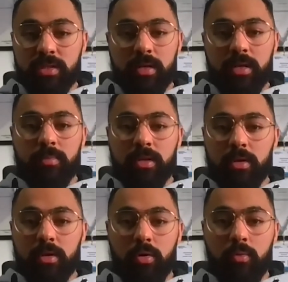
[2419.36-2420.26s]
is not going to be
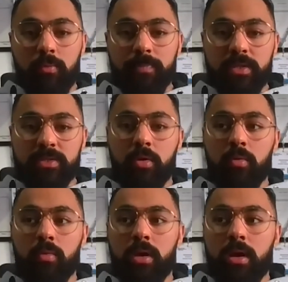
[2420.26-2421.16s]
low.
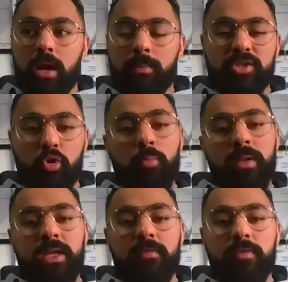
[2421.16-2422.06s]
So I'm a strong
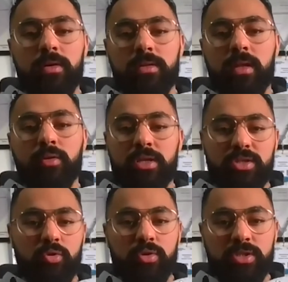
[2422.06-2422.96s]
believer that you need
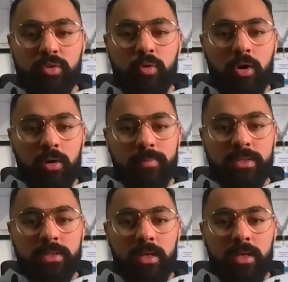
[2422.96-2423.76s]
to consume carbs.